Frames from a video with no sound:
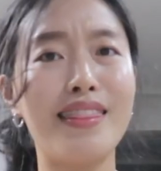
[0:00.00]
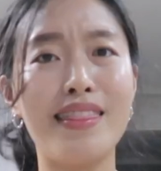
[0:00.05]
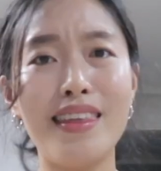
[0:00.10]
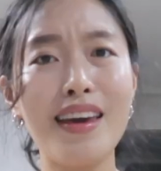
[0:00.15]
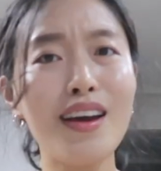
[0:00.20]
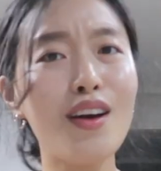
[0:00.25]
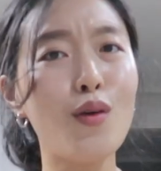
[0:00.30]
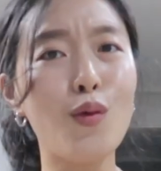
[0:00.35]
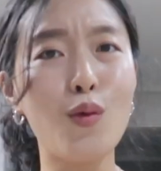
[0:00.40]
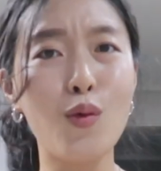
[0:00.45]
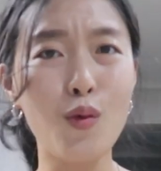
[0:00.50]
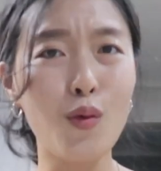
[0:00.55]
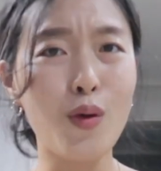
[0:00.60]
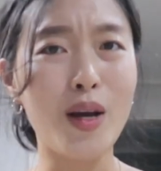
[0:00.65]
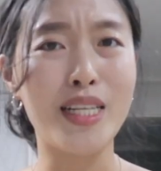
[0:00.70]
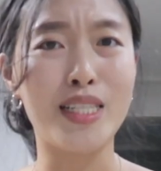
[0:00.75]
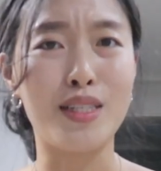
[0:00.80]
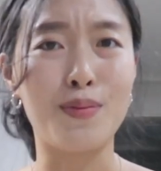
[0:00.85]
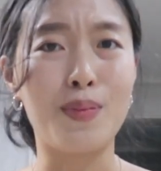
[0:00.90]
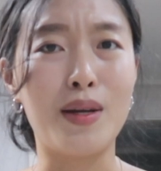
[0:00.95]
they're
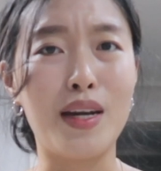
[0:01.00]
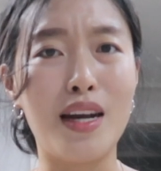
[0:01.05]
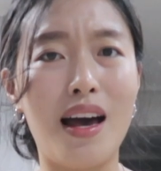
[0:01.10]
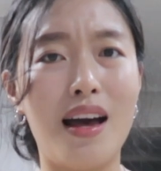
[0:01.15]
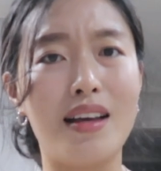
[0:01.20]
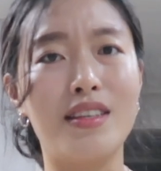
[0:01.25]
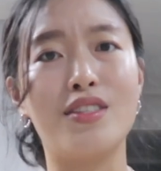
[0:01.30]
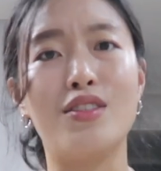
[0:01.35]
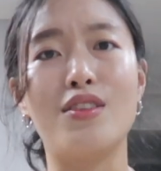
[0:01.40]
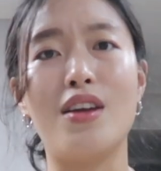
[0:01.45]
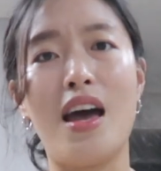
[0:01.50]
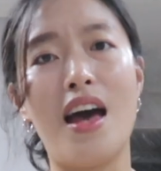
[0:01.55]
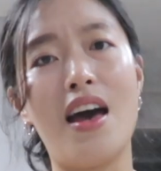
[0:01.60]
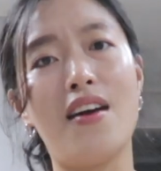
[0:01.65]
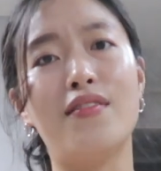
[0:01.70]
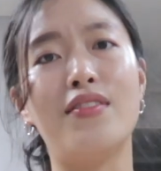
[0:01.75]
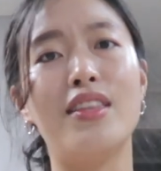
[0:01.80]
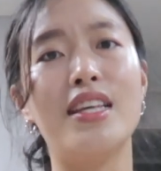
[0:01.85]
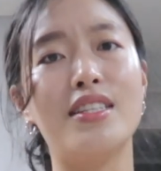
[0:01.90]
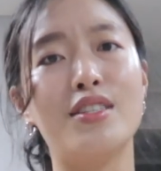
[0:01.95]
always a plus to
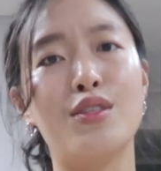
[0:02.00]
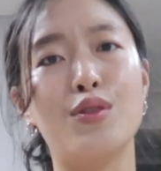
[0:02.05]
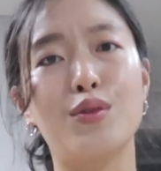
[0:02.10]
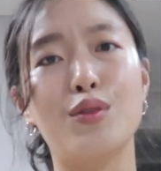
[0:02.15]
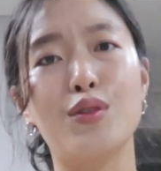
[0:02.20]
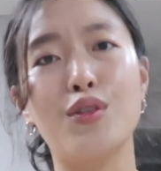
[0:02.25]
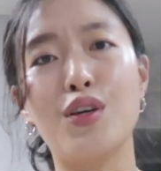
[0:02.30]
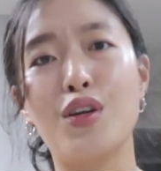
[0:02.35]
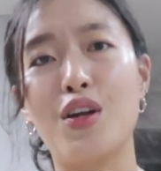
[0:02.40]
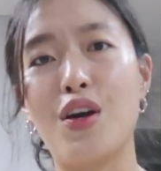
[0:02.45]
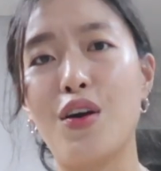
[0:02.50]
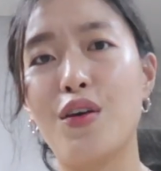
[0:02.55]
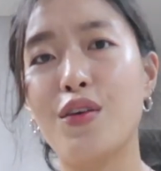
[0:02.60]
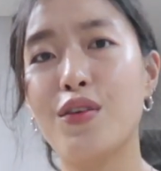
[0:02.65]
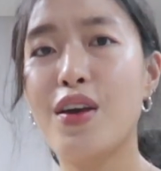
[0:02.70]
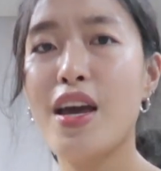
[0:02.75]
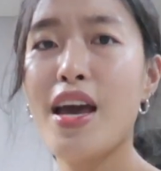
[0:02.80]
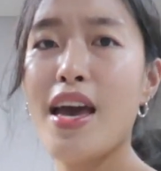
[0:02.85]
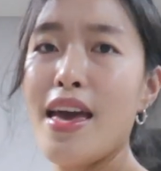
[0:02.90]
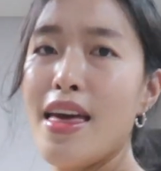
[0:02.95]
have little you know
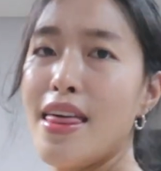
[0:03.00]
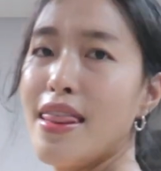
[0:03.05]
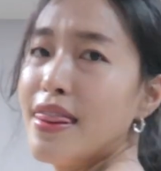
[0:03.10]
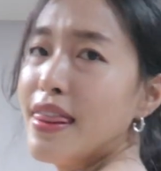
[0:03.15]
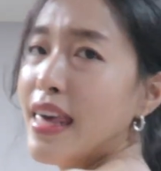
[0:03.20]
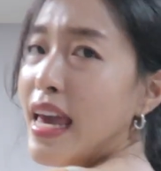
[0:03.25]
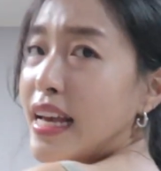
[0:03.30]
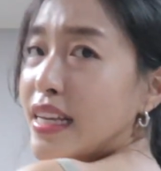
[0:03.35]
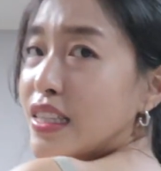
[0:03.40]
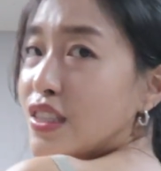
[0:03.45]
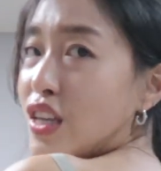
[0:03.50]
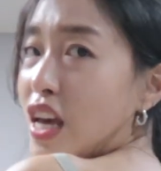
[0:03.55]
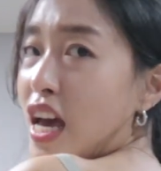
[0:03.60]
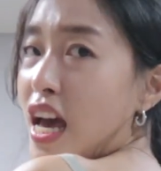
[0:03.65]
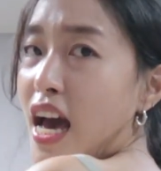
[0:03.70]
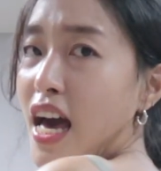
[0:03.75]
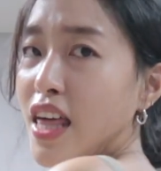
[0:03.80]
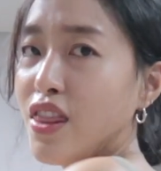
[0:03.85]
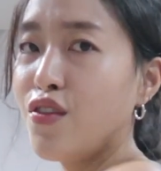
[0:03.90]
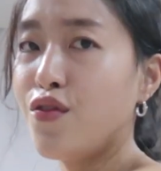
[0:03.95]
things
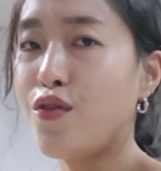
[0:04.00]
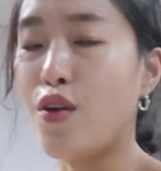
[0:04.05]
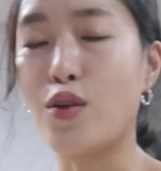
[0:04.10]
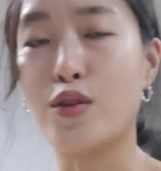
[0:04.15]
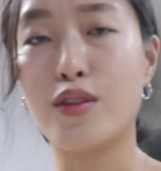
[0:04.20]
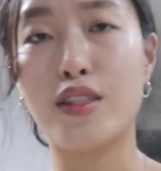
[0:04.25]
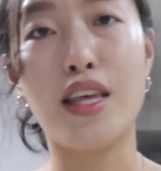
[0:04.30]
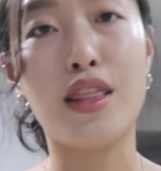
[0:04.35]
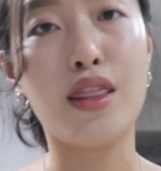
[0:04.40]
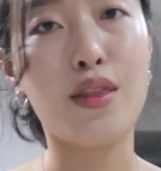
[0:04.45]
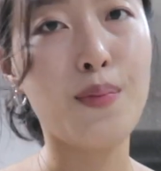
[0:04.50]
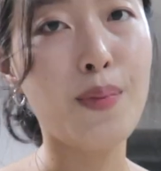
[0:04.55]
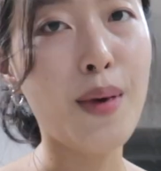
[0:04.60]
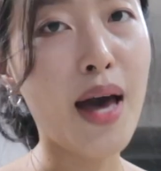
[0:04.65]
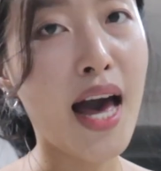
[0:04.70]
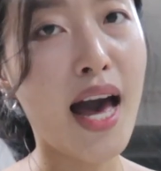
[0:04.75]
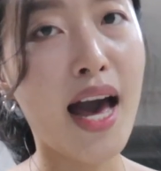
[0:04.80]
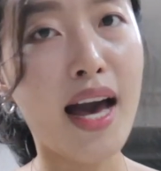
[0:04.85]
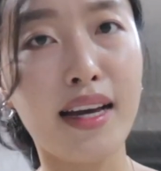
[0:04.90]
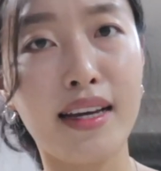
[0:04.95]
up front and the
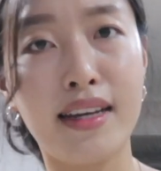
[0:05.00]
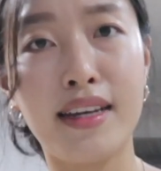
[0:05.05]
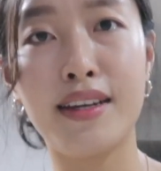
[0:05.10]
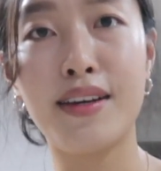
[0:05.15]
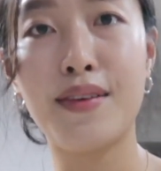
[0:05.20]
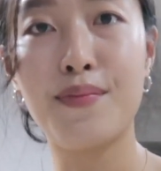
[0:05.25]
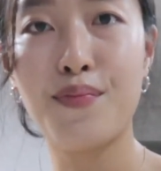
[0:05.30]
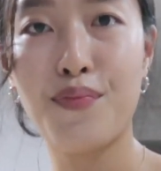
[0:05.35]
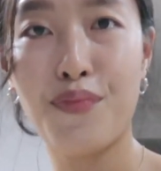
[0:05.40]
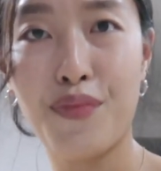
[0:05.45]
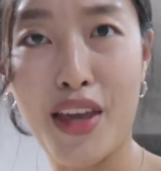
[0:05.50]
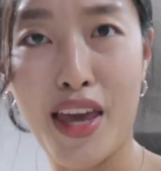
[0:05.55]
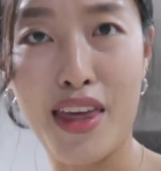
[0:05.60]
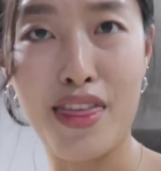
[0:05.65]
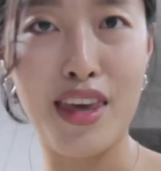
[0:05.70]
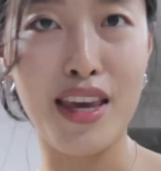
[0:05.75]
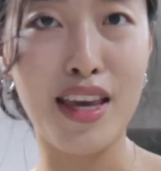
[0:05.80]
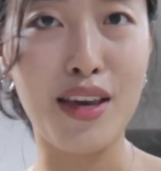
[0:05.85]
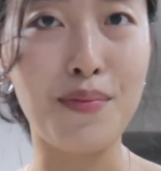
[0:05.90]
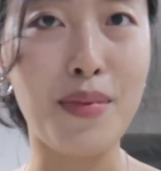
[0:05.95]
back I
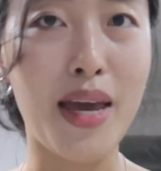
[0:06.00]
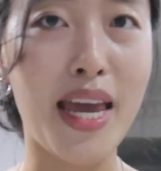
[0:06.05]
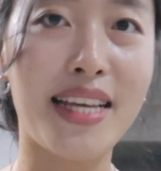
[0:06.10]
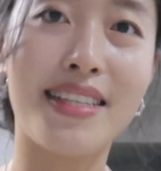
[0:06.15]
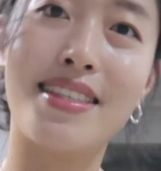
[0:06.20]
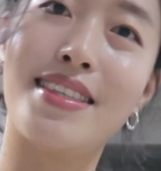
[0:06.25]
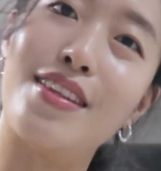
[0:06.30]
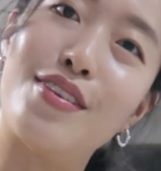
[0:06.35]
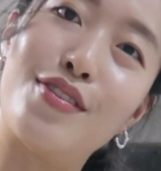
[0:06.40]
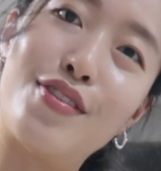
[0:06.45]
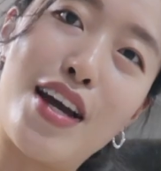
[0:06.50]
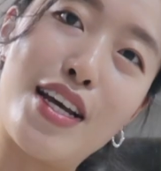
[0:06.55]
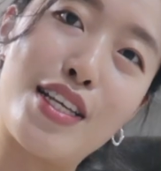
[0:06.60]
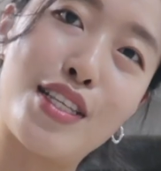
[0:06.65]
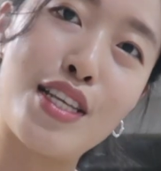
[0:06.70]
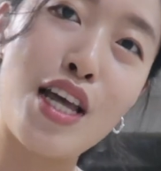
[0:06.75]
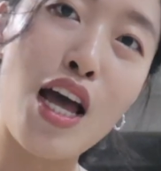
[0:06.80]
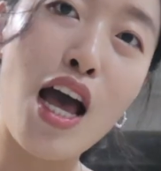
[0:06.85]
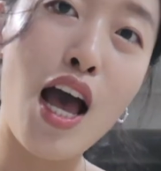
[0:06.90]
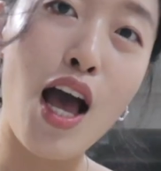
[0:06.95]
think it makes the
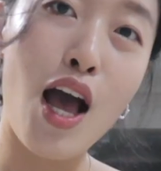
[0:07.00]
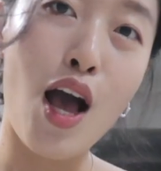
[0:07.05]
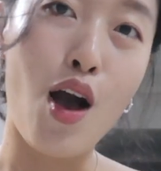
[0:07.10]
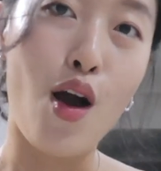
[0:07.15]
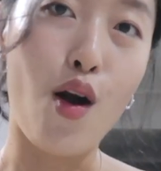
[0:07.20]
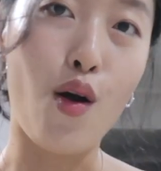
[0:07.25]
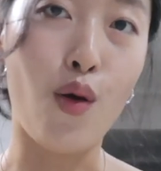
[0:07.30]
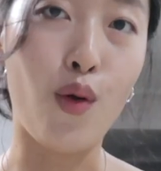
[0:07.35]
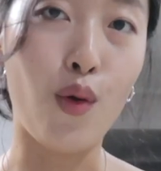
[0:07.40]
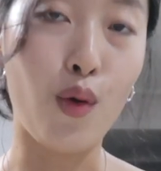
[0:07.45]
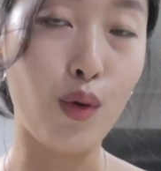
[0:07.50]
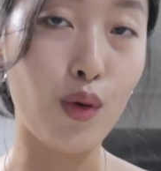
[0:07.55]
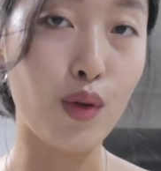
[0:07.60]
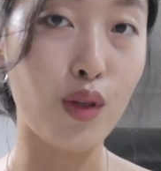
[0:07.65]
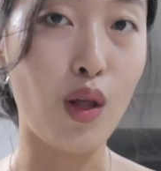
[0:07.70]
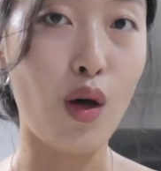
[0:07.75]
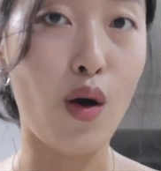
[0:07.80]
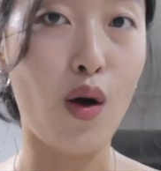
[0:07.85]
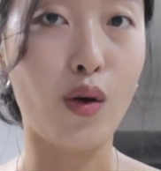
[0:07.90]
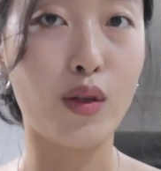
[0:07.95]
dress a whole
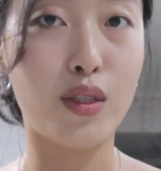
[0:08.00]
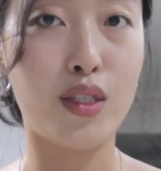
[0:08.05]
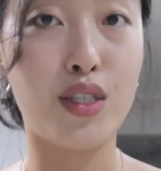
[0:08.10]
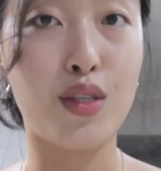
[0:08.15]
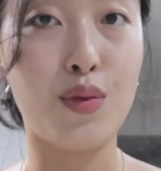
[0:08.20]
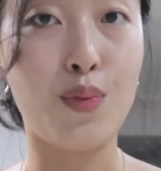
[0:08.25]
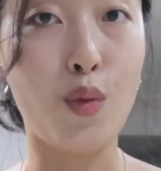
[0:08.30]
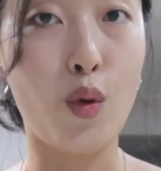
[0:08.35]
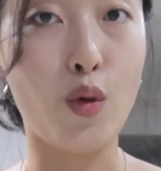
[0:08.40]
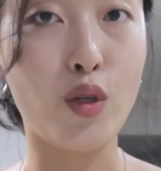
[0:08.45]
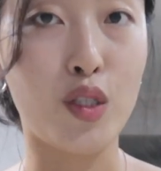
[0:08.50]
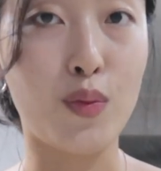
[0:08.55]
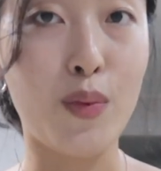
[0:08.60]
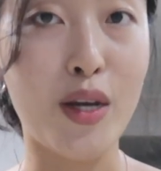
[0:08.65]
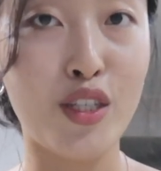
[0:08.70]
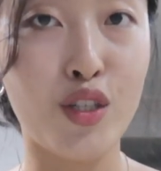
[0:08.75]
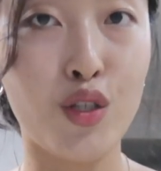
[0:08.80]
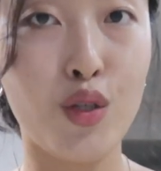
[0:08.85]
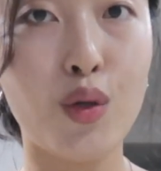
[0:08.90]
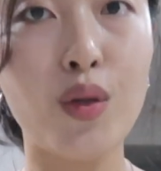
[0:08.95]
lot more
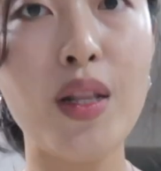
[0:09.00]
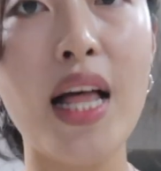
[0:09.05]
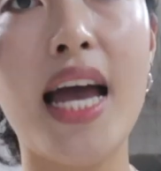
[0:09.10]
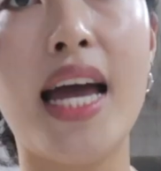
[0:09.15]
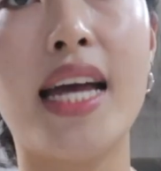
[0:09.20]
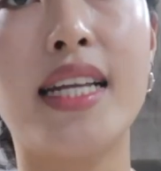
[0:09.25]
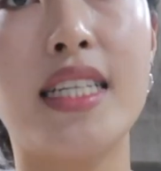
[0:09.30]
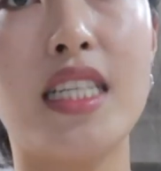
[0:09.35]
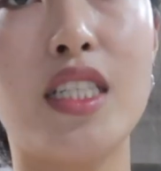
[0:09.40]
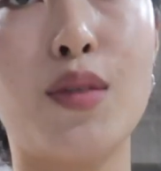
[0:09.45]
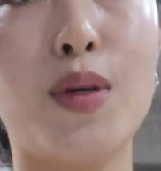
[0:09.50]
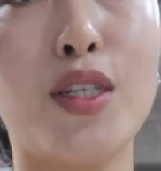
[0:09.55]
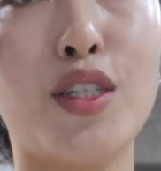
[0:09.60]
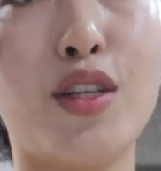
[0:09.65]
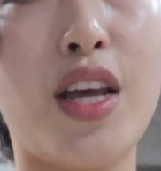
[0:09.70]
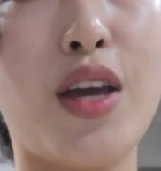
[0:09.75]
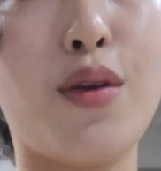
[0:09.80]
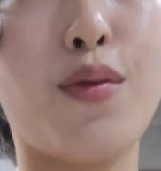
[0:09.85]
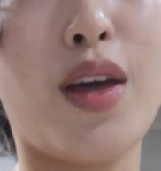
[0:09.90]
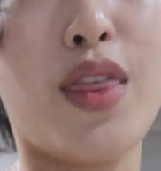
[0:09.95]
special and
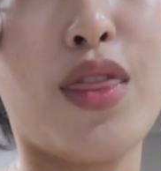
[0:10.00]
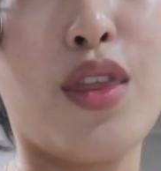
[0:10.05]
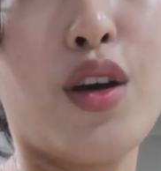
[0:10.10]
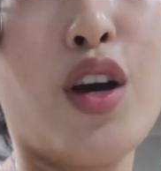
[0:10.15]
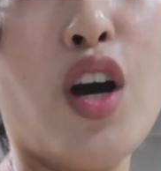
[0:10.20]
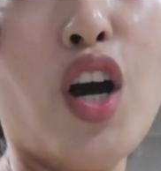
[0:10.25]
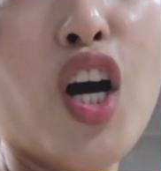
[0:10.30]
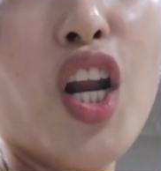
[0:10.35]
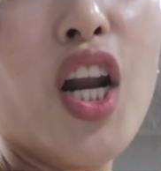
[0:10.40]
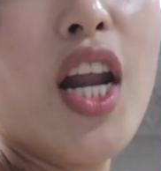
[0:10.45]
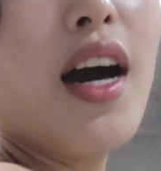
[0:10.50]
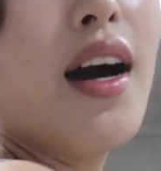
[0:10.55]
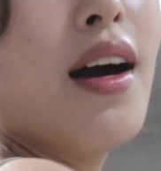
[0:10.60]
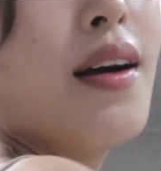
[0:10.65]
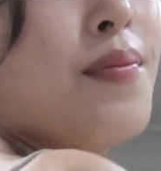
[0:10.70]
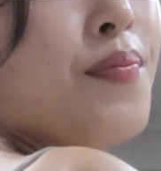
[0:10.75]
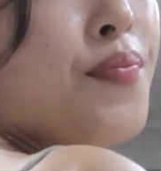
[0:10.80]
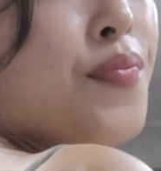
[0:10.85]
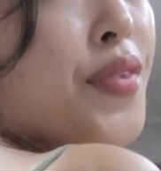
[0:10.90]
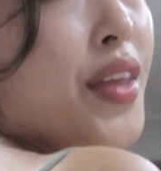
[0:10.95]
especially with the
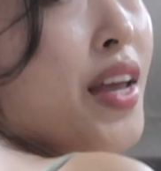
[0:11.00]
color.